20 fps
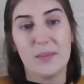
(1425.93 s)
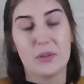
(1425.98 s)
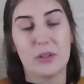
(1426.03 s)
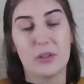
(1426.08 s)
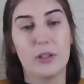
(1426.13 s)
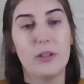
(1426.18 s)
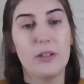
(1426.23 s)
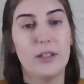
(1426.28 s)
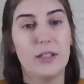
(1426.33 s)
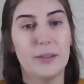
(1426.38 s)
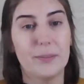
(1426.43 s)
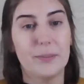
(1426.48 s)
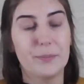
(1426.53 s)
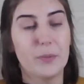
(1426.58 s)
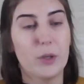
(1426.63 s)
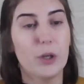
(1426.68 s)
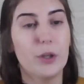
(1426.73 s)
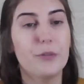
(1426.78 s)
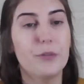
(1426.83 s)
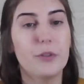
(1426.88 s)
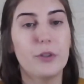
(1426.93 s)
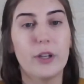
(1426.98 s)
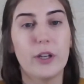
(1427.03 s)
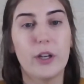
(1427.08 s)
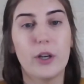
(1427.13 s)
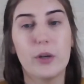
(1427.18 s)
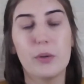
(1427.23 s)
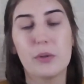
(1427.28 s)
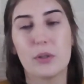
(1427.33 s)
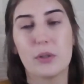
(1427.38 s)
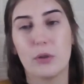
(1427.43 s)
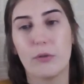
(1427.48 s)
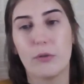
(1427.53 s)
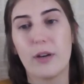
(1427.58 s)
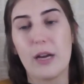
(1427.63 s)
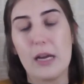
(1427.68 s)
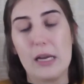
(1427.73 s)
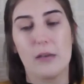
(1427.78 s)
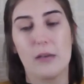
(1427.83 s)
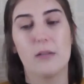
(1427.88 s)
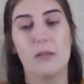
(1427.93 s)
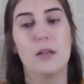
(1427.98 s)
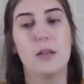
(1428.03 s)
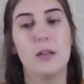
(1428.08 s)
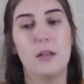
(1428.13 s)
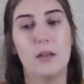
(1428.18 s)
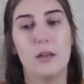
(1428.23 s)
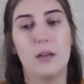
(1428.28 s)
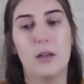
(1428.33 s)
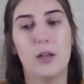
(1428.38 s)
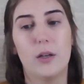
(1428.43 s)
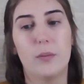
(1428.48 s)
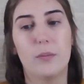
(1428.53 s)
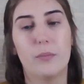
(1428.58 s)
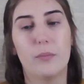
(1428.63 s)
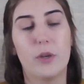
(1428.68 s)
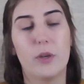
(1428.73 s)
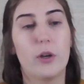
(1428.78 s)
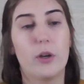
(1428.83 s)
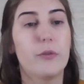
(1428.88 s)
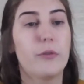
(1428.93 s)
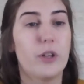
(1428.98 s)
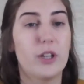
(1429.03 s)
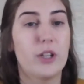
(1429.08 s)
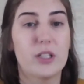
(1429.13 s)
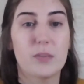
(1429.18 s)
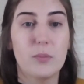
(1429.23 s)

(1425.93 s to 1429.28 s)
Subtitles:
absolutely. Overnight oats are great. Overnight